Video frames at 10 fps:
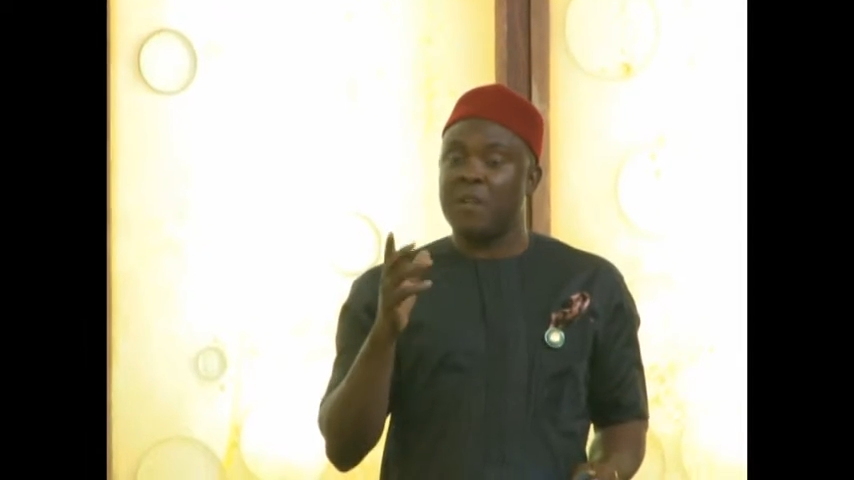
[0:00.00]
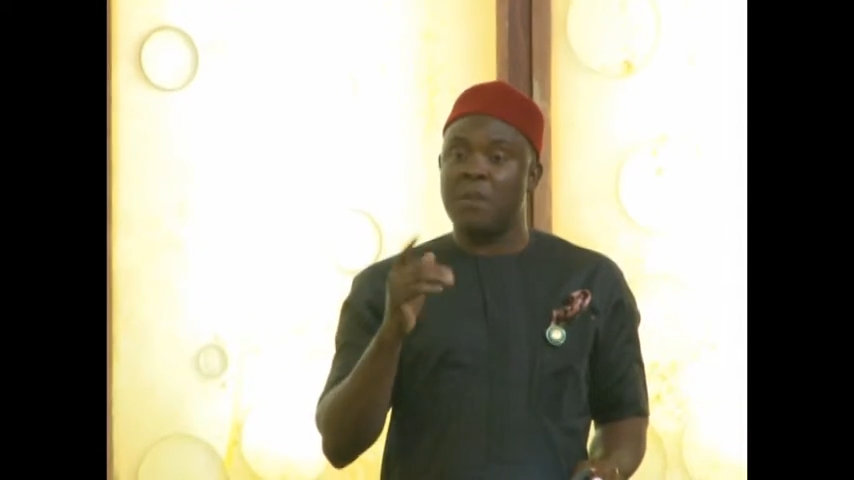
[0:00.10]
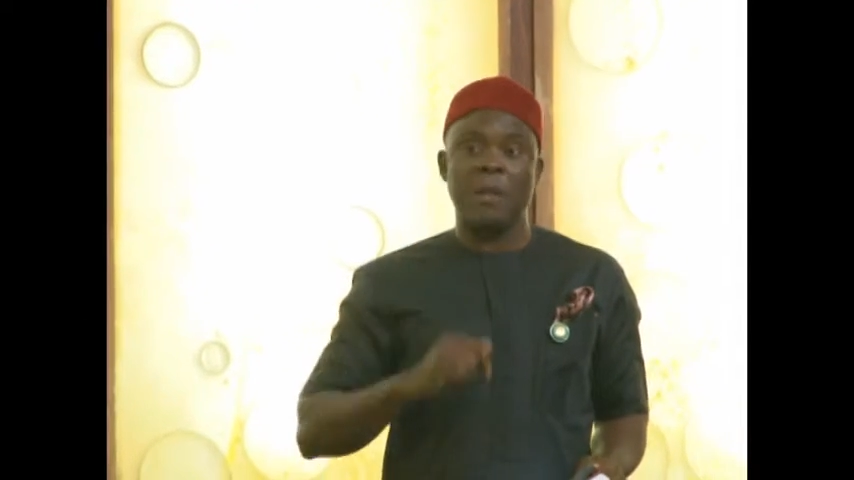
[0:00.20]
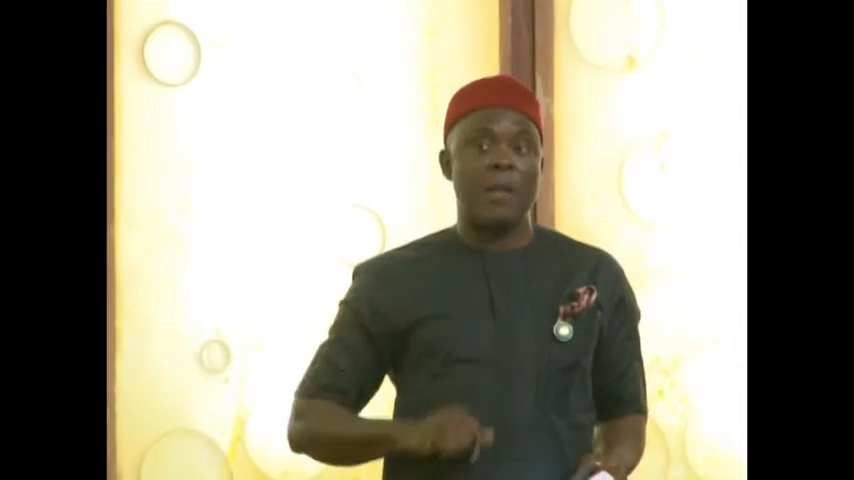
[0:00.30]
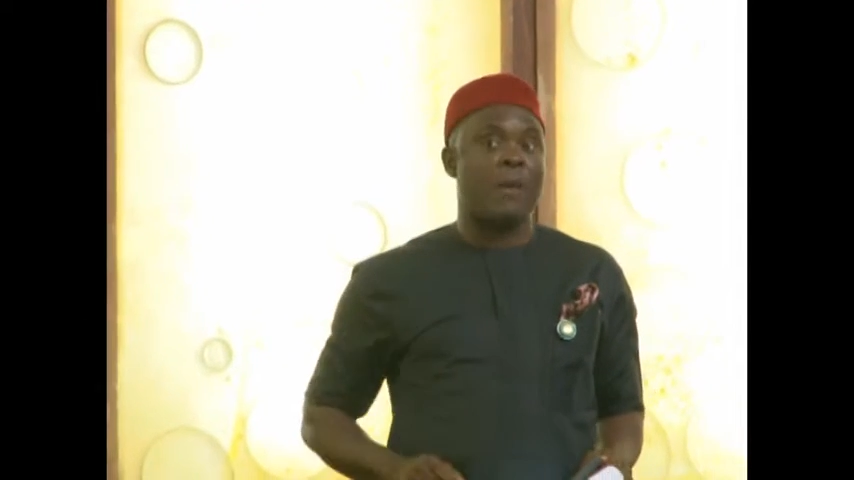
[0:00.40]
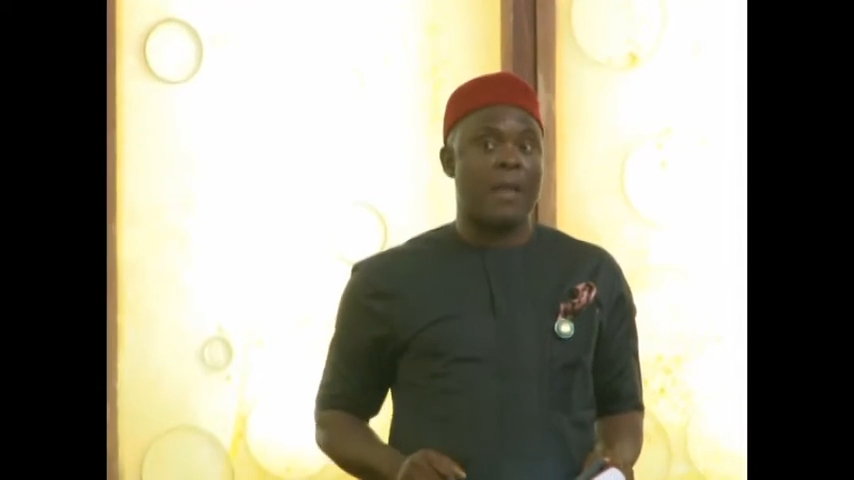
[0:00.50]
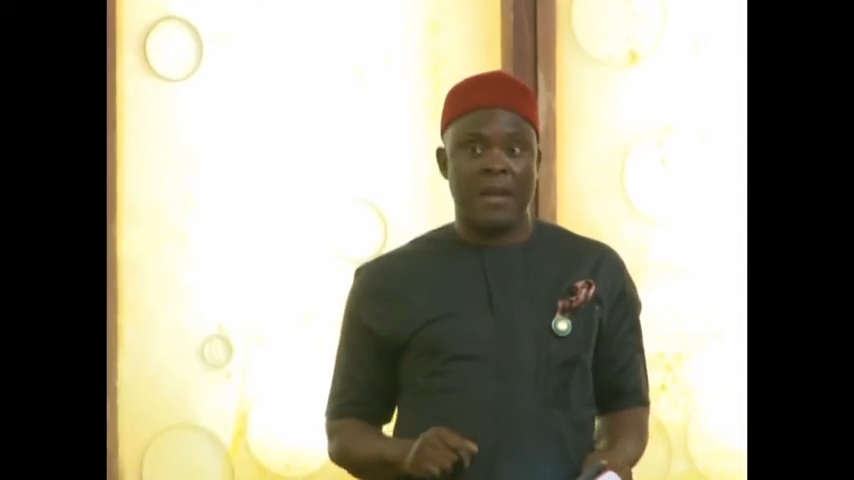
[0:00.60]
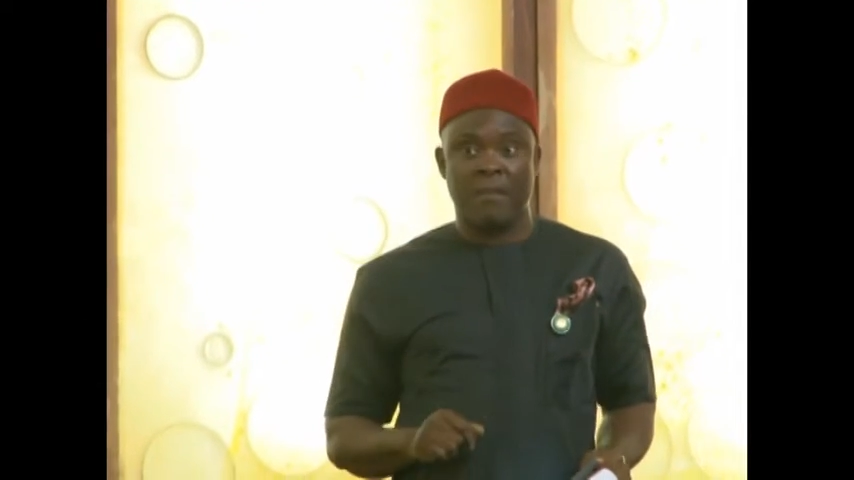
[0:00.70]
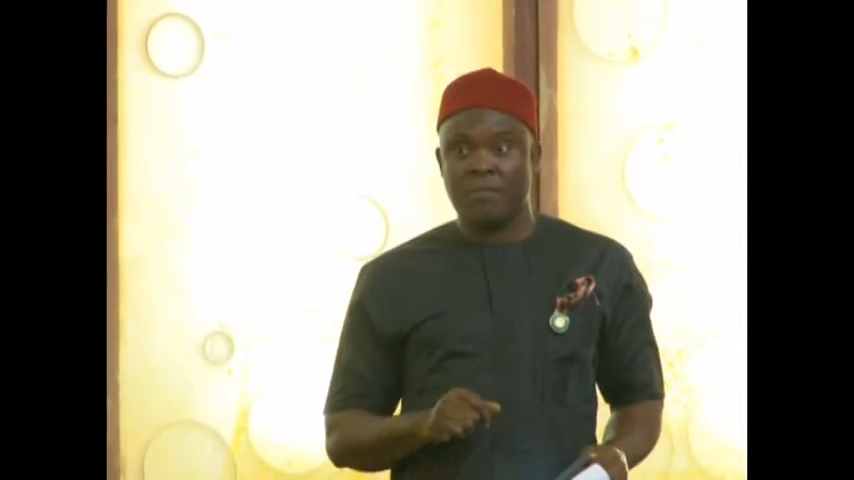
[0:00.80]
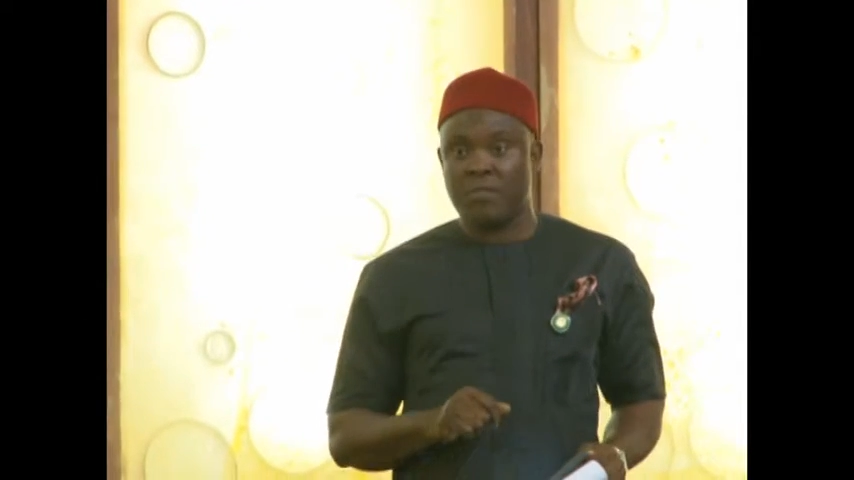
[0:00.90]
3 million
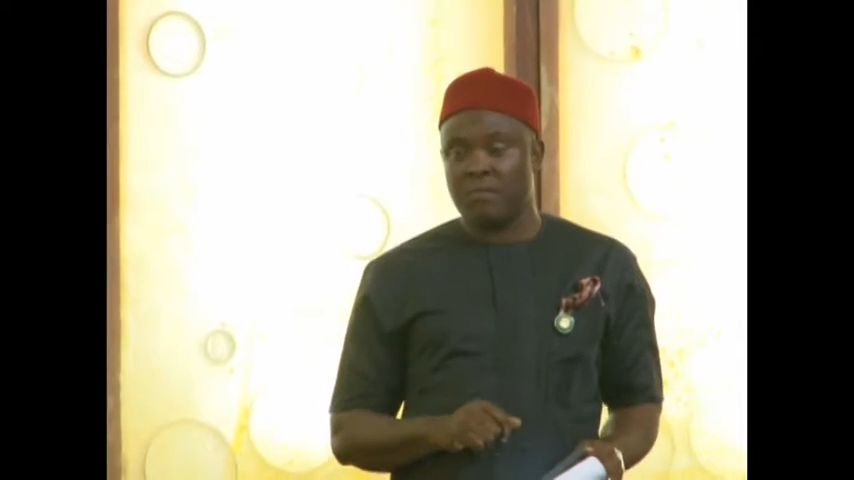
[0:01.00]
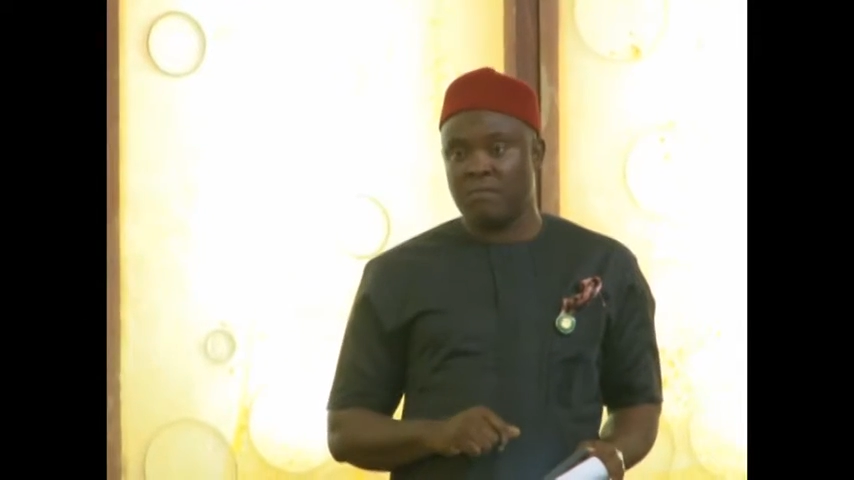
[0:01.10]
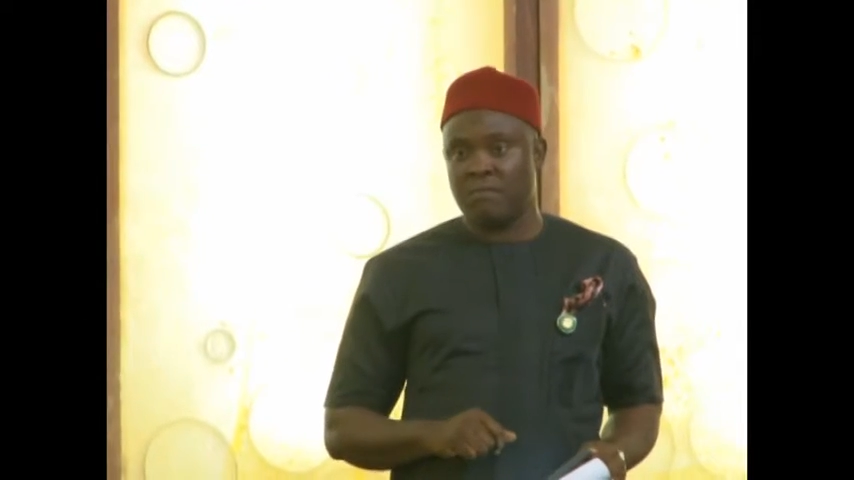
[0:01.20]
lives.